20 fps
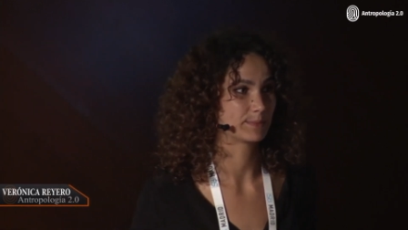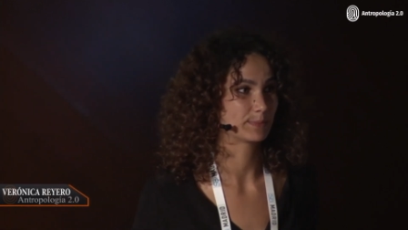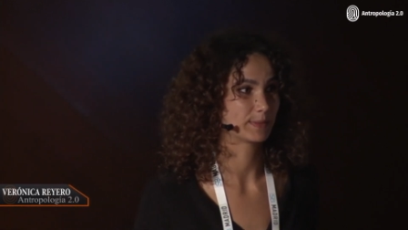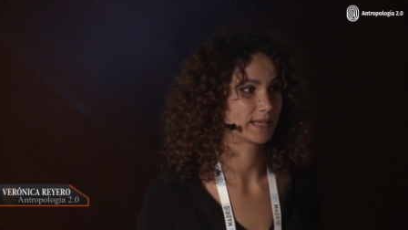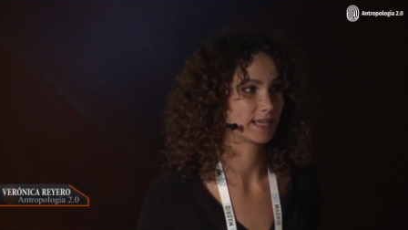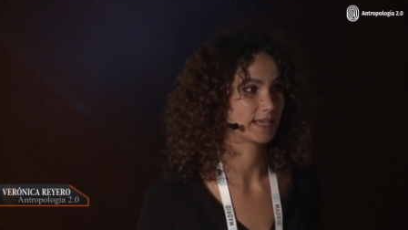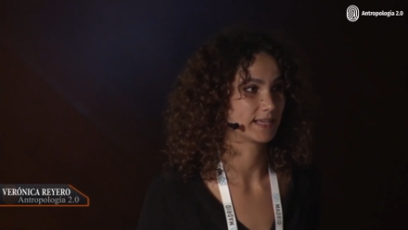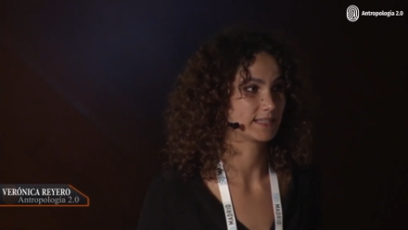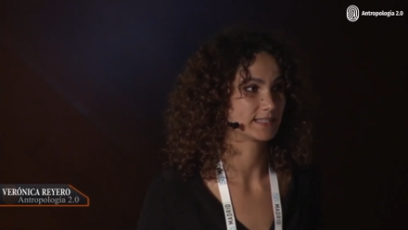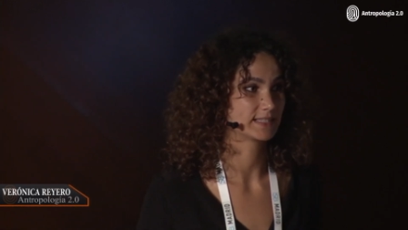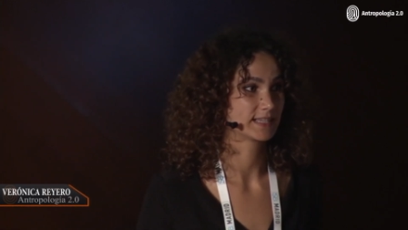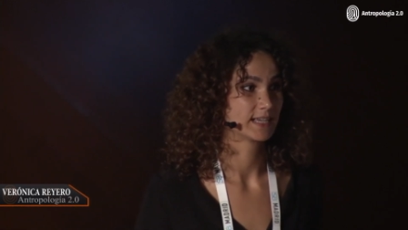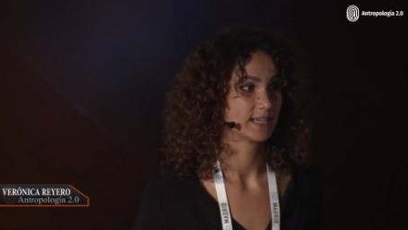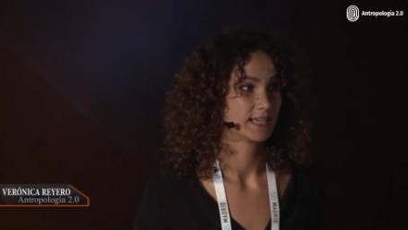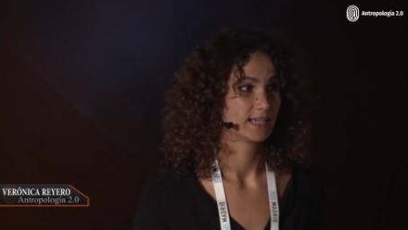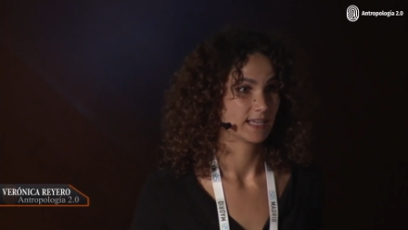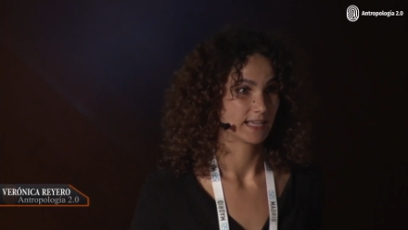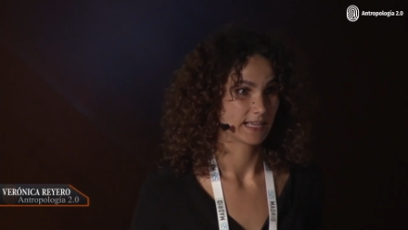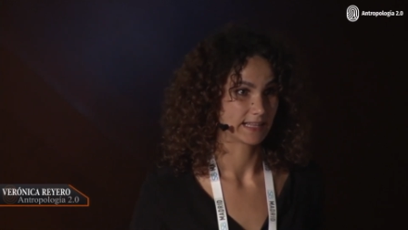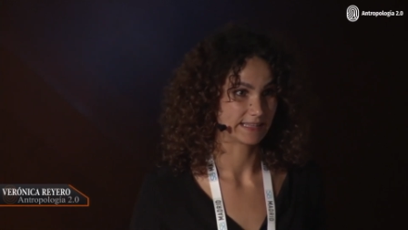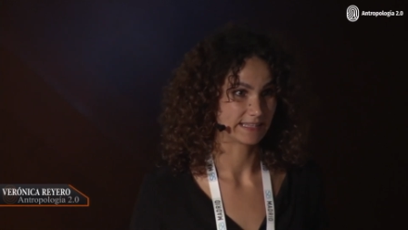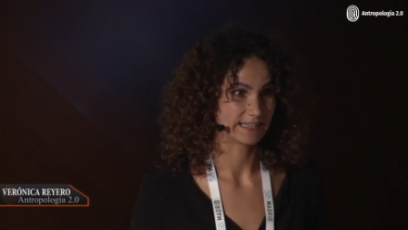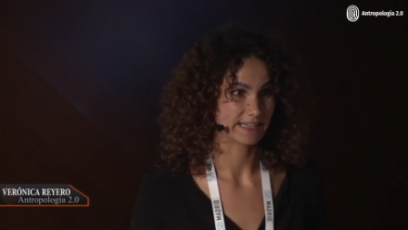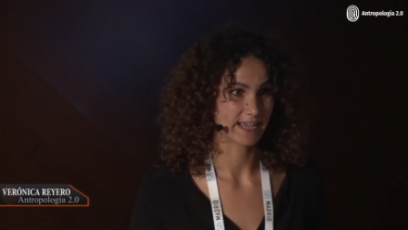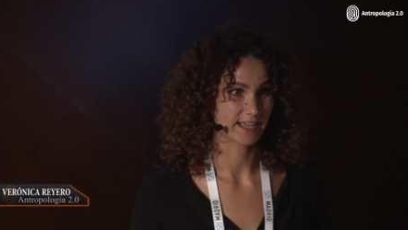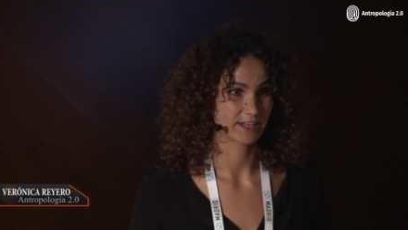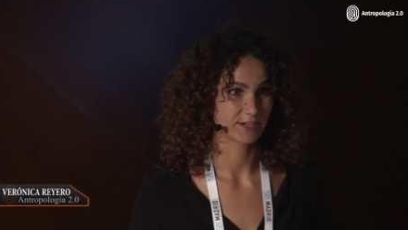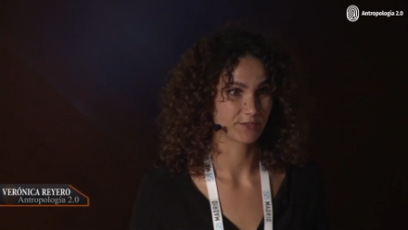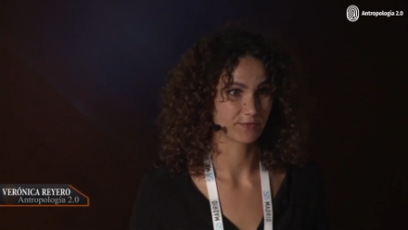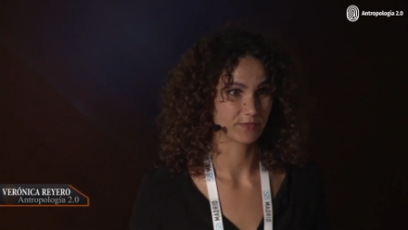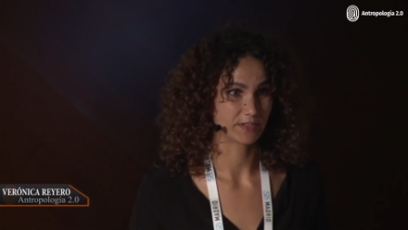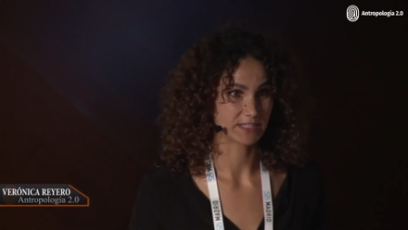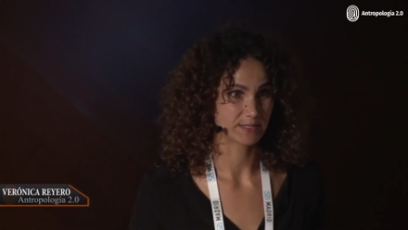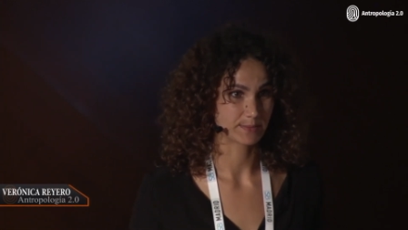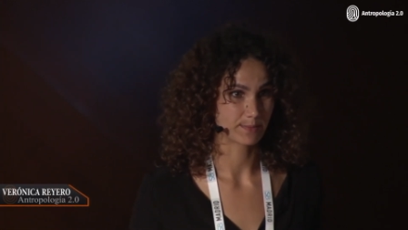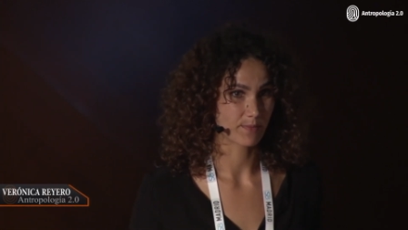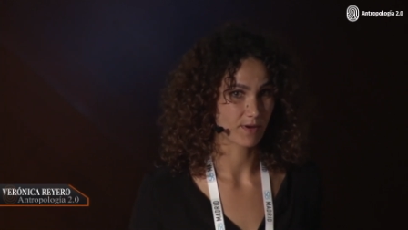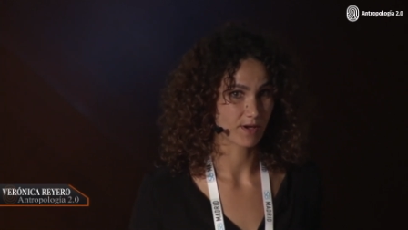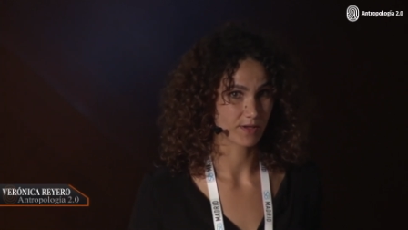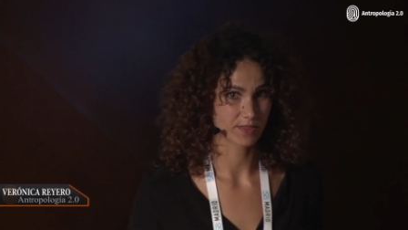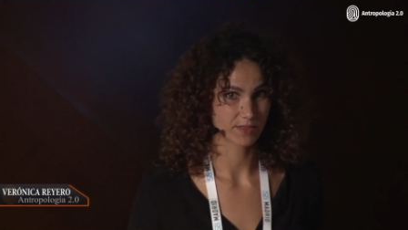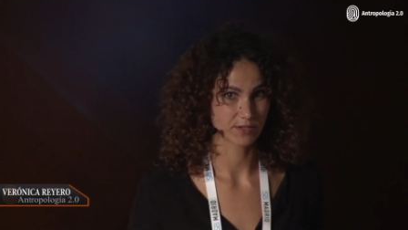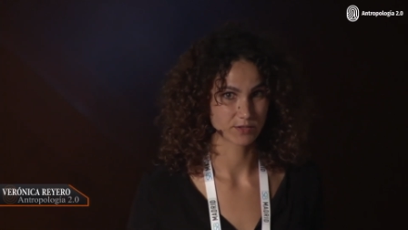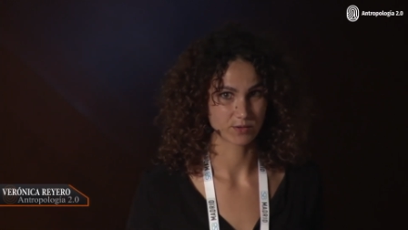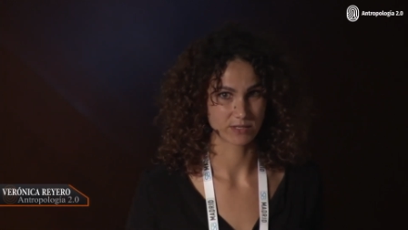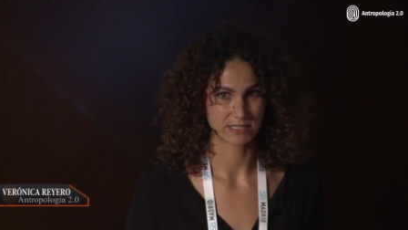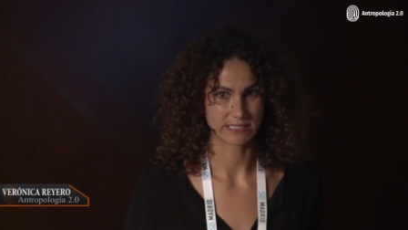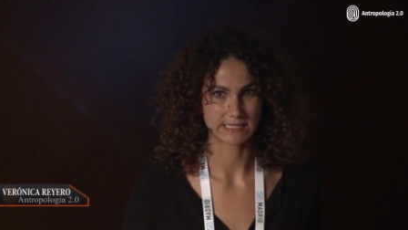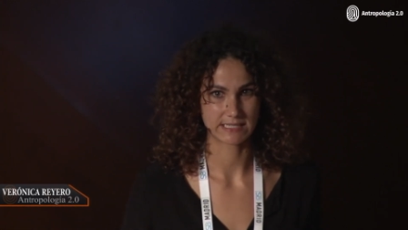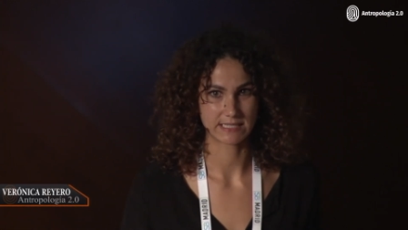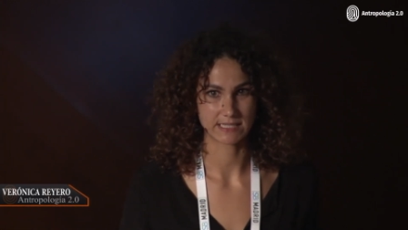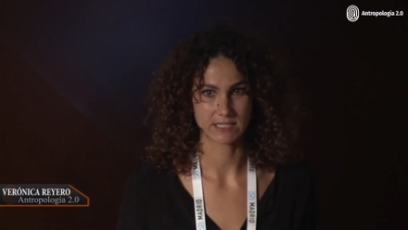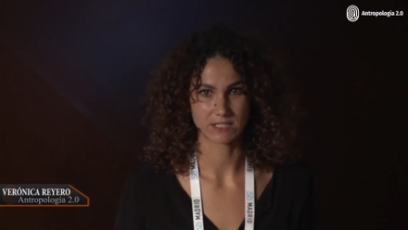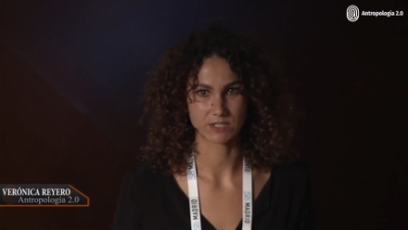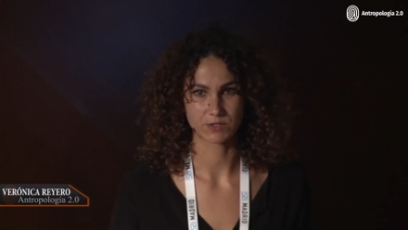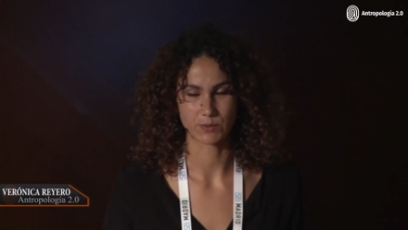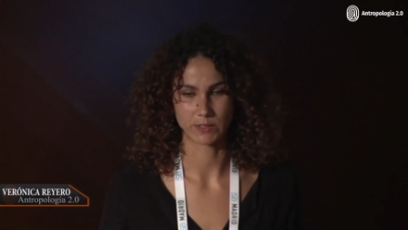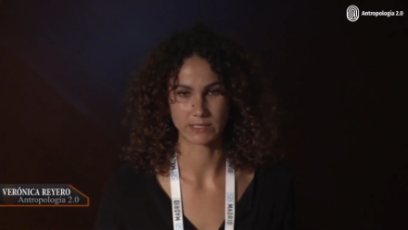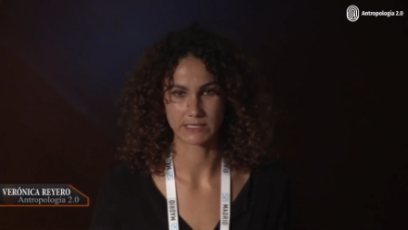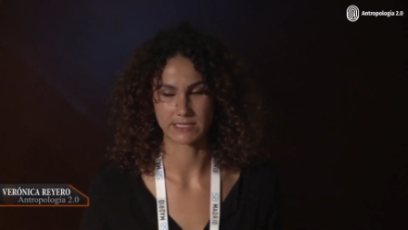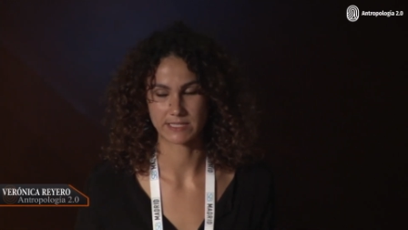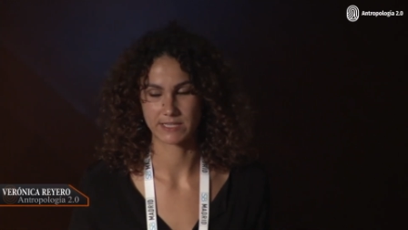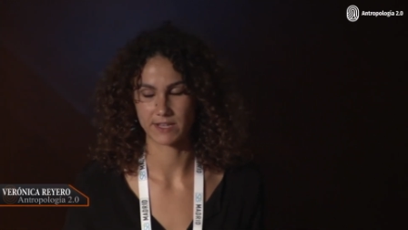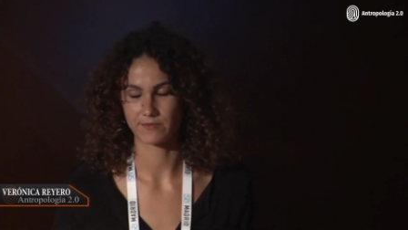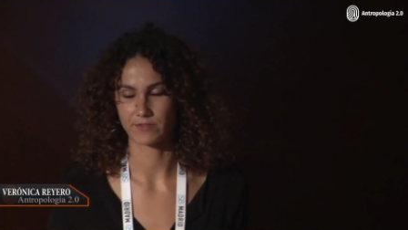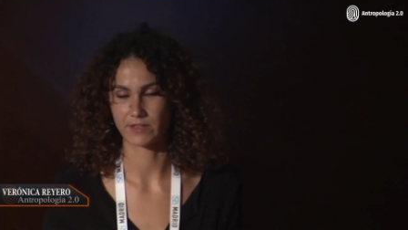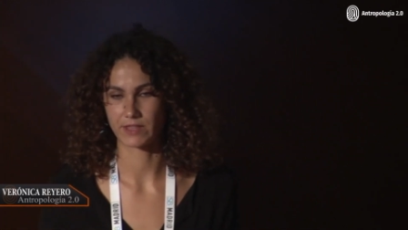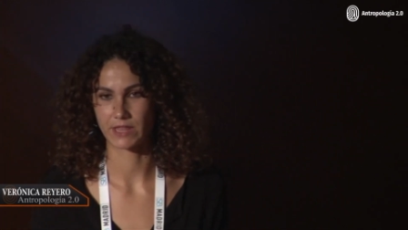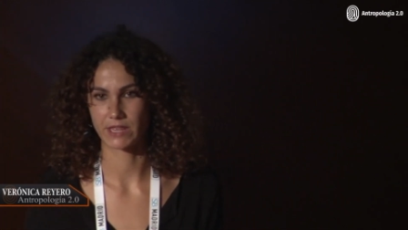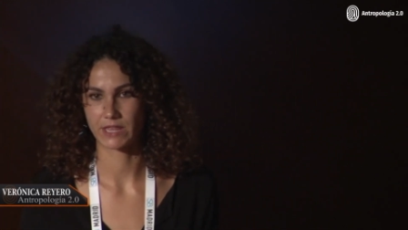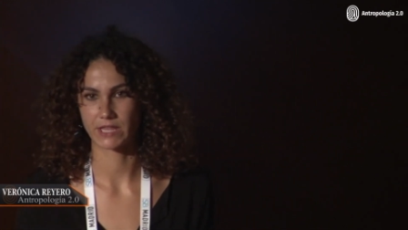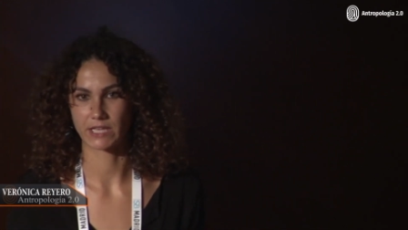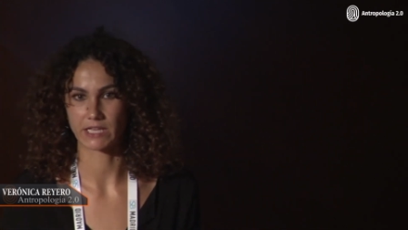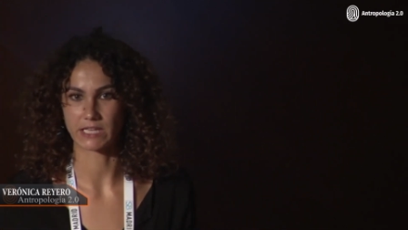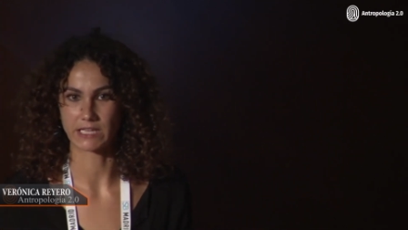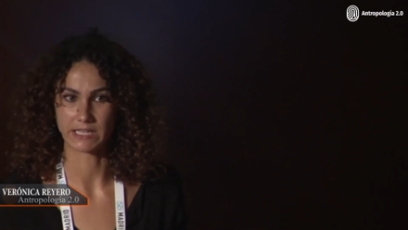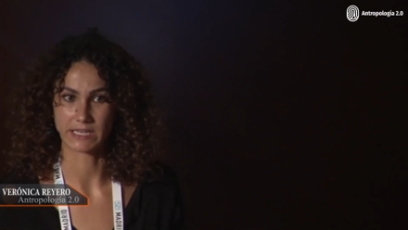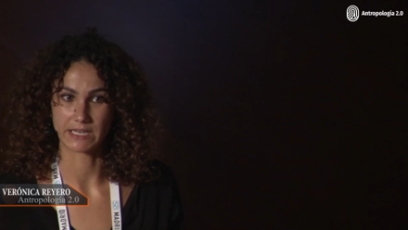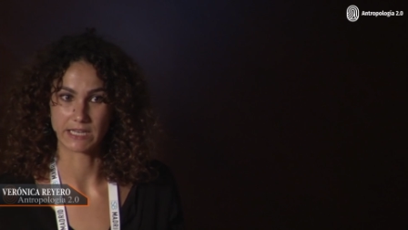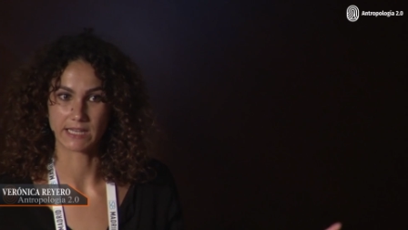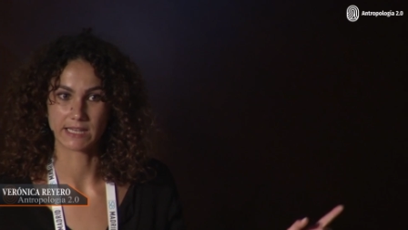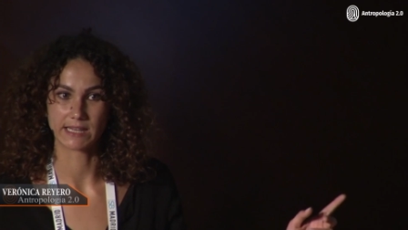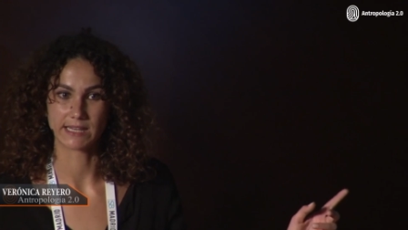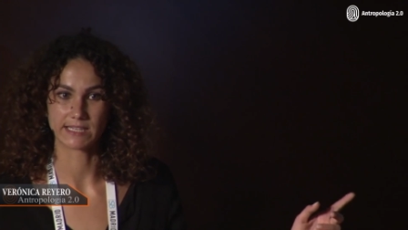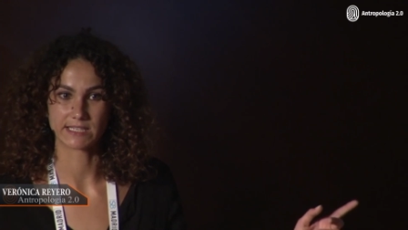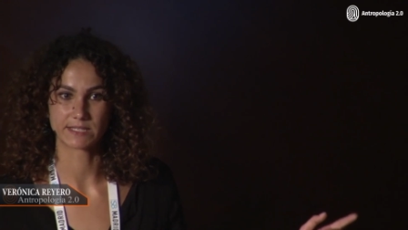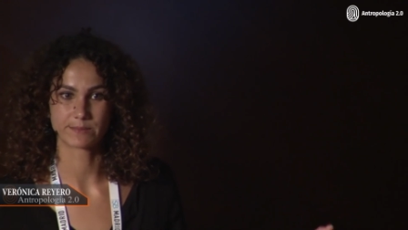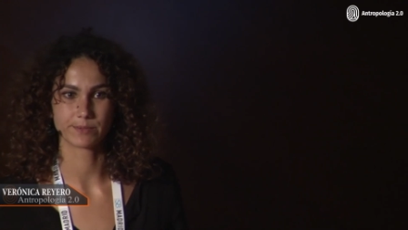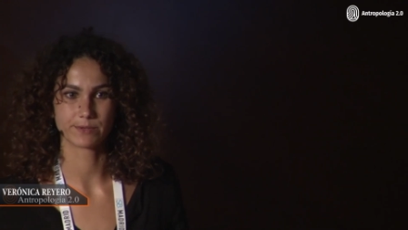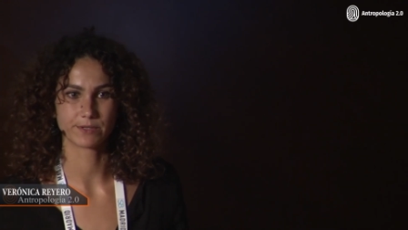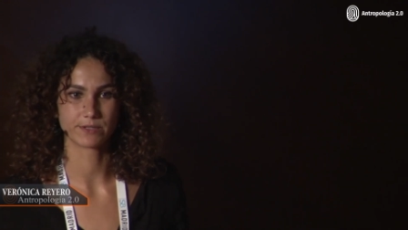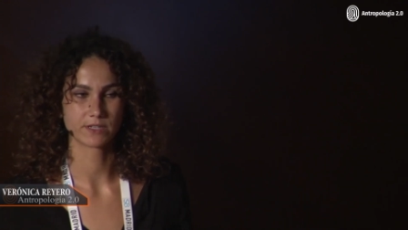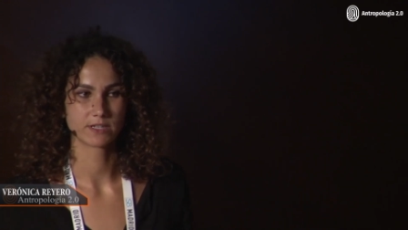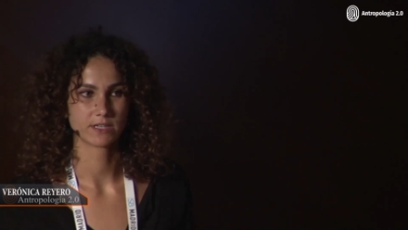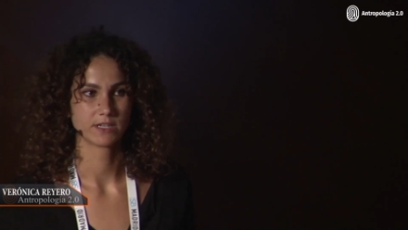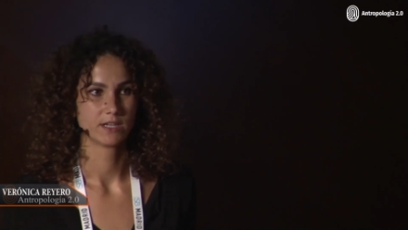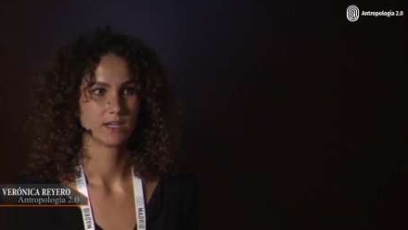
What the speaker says: place at the end of this month, 26th, 27th, in Lisbon.